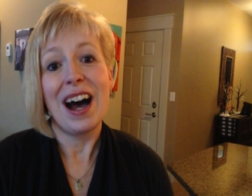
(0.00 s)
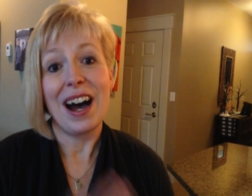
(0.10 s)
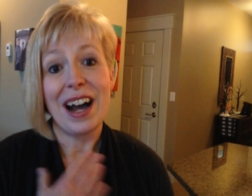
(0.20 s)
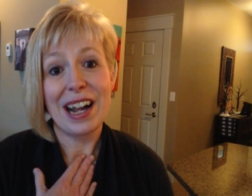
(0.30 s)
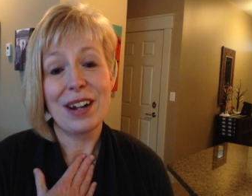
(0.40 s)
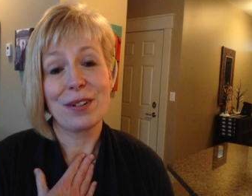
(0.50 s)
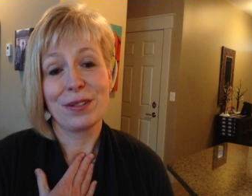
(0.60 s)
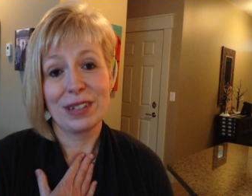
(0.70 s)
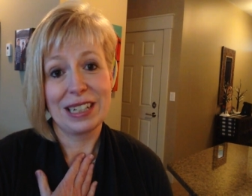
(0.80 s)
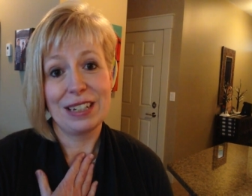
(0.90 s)
i
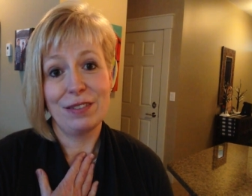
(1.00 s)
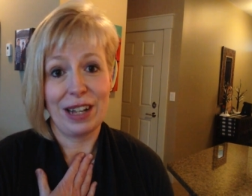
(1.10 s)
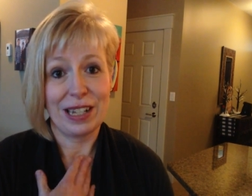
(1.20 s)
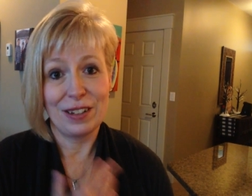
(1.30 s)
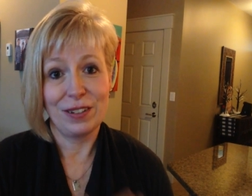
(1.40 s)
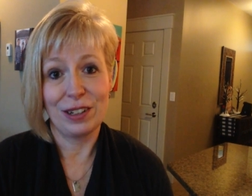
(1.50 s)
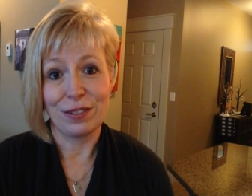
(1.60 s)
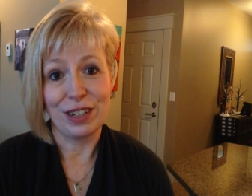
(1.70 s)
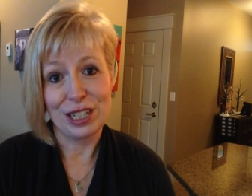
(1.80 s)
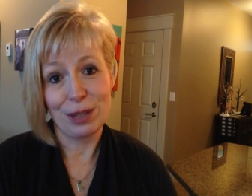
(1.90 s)
really value your
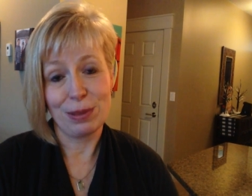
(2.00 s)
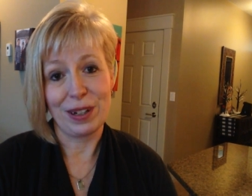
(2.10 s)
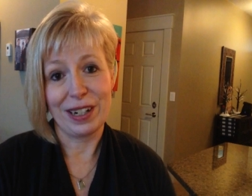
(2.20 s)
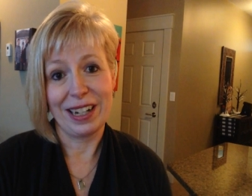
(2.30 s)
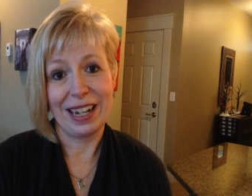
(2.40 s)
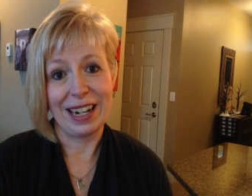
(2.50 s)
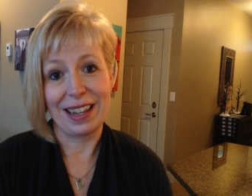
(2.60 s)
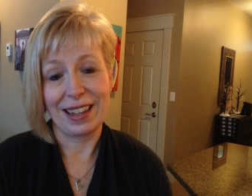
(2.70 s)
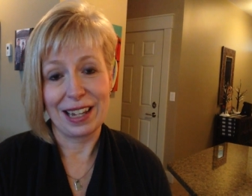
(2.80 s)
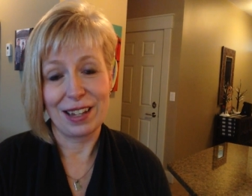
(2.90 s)
friendship donna and i
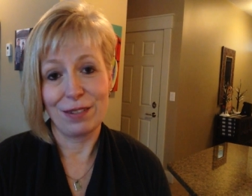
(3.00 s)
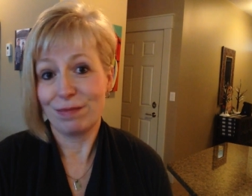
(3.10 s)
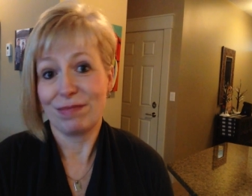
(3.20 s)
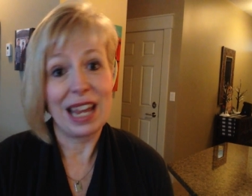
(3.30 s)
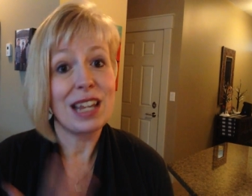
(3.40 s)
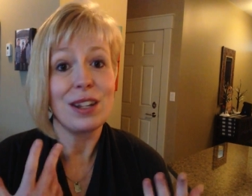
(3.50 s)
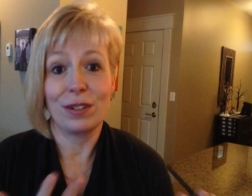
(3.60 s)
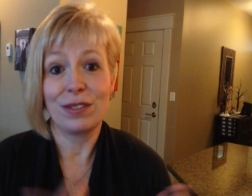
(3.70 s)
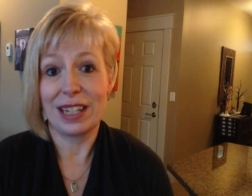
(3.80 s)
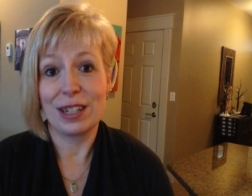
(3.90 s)
thank thank
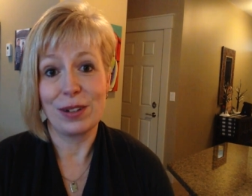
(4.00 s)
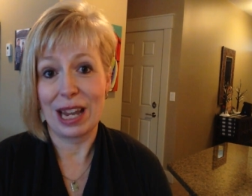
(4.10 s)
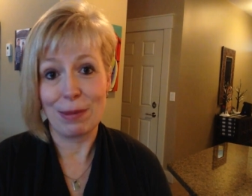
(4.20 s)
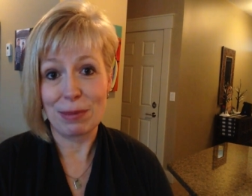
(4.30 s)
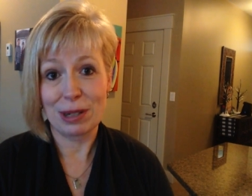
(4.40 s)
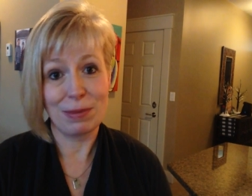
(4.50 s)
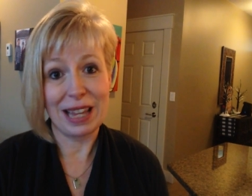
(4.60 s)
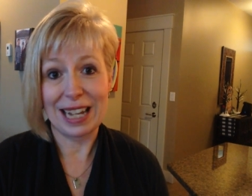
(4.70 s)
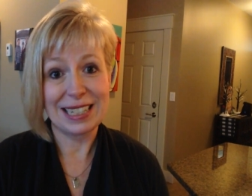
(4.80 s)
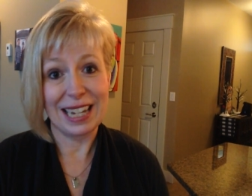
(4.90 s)
you that you came up to me
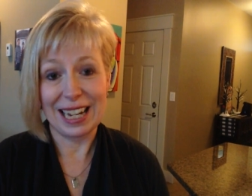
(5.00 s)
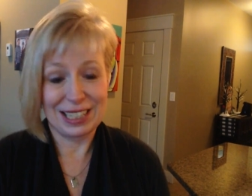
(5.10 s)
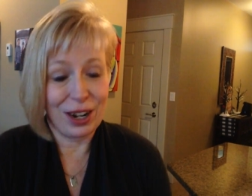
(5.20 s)
that day at